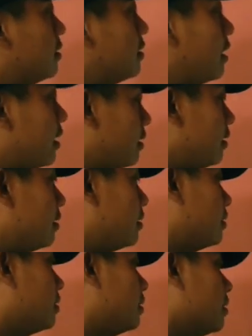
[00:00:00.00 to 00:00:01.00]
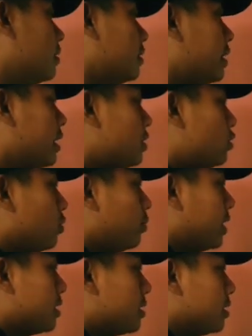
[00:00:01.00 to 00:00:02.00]
Then there should
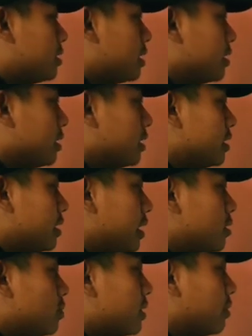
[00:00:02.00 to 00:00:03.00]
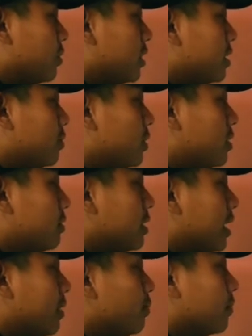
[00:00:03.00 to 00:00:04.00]
be a certain distance of separation between
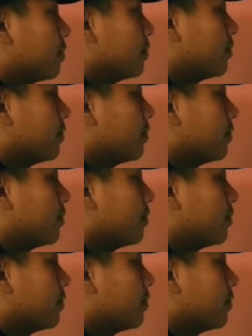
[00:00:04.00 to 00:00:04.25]
them.